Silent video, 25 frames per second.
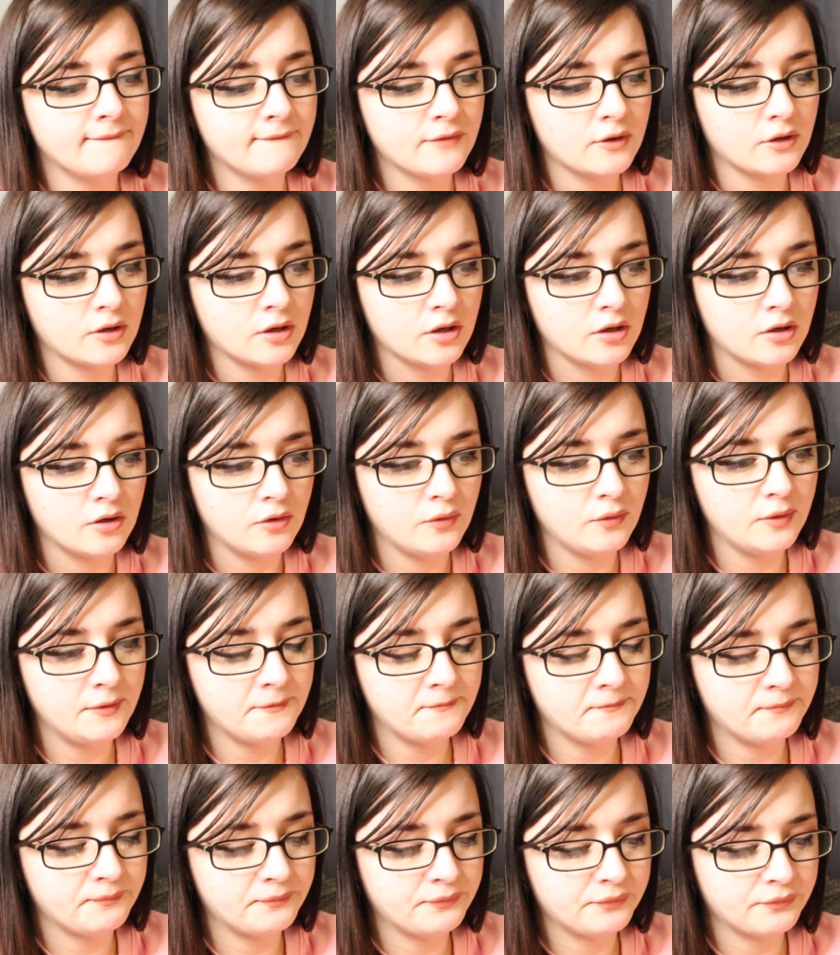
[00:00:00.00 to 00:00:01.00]
Virgo,
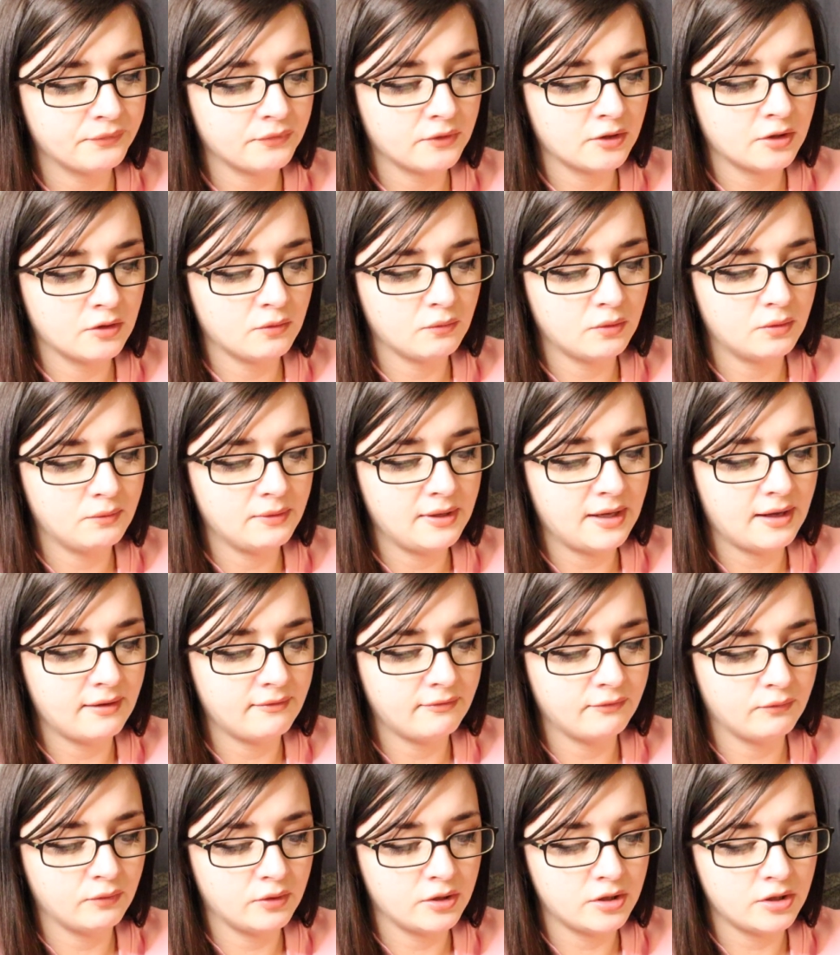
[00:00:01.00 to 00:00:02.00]
what do we
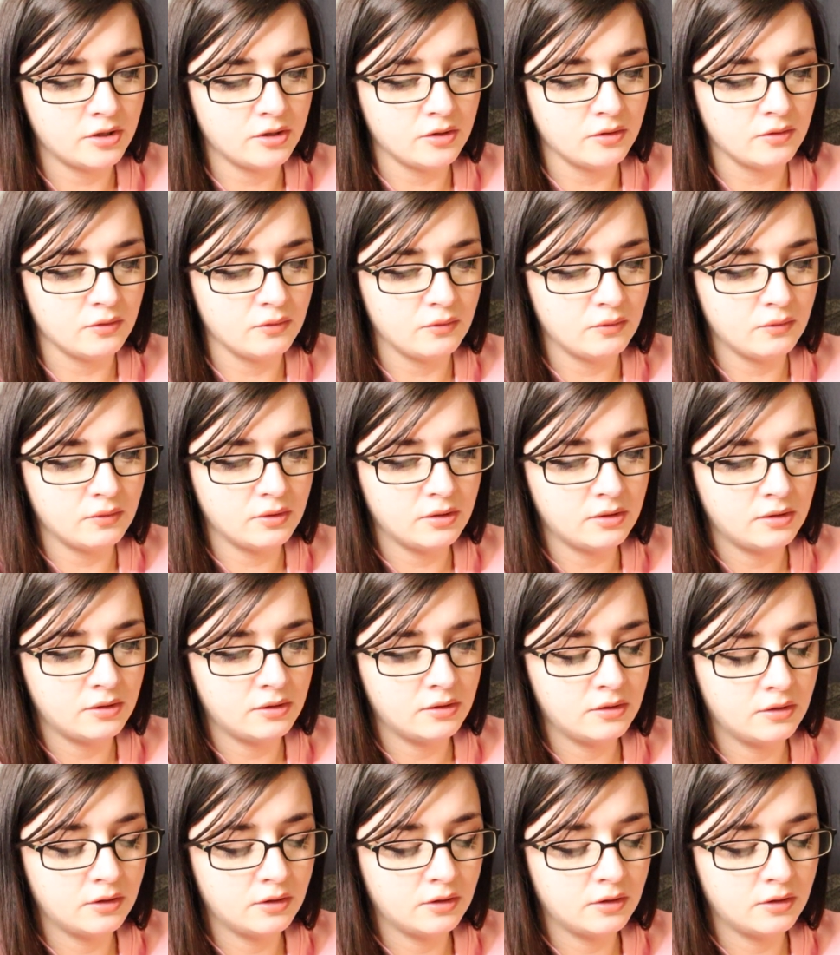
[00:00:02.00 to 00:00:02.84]
have for you?